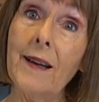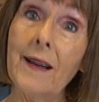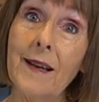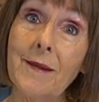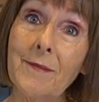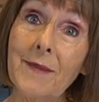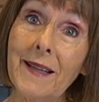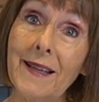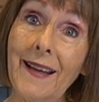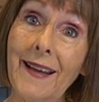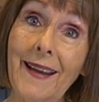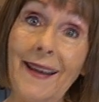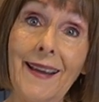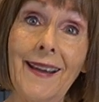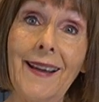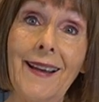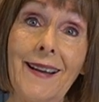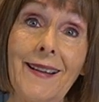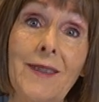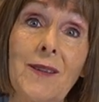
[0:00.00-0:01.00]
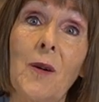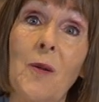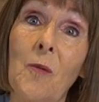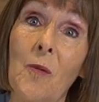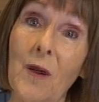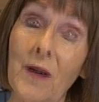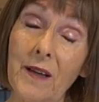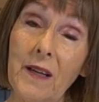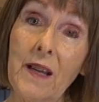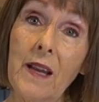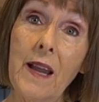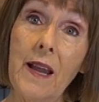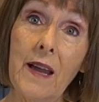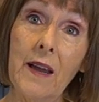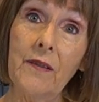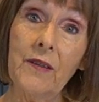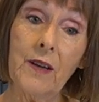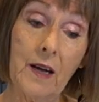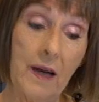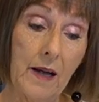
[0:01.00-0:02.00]
I'm going to add
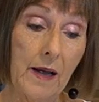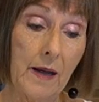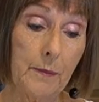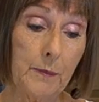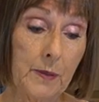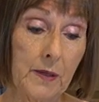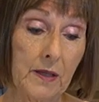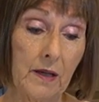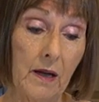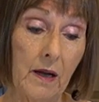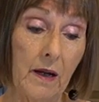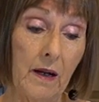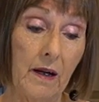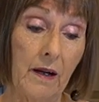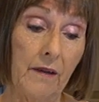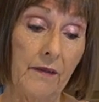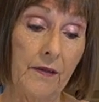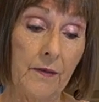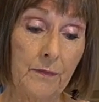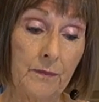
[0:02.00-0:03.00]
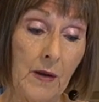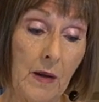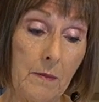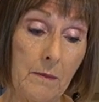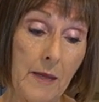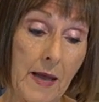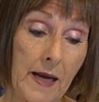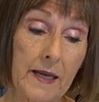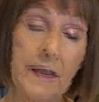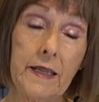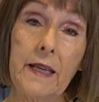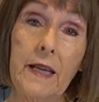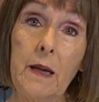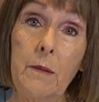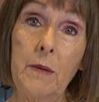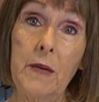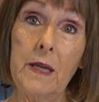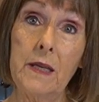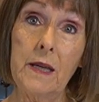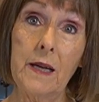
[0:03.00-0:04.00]
1.5 cups of
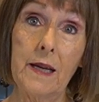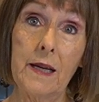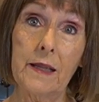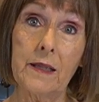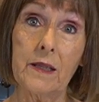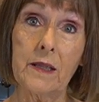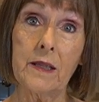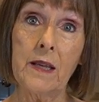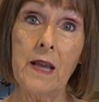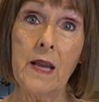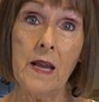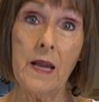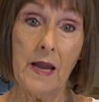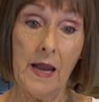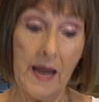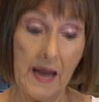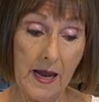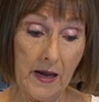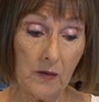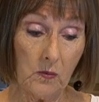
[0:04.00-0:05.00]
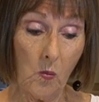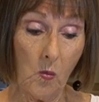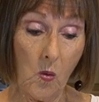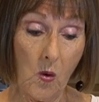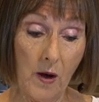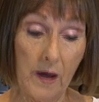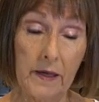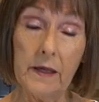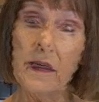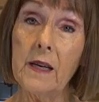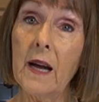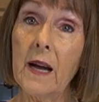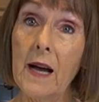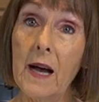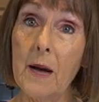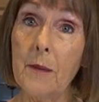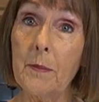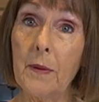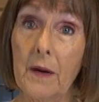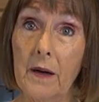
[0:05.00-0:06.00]
macadamia nuts and 1
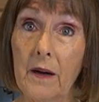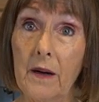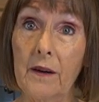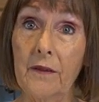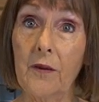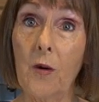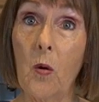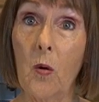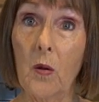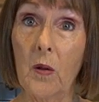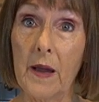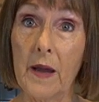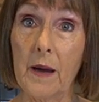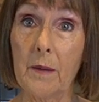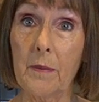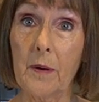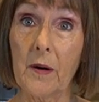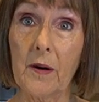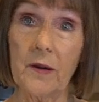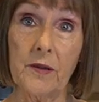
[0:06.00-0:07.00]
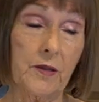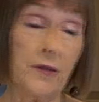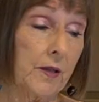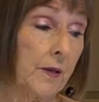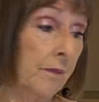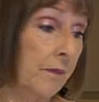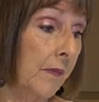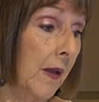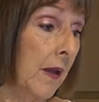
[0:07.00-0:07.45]
cup of whole hemp hearts.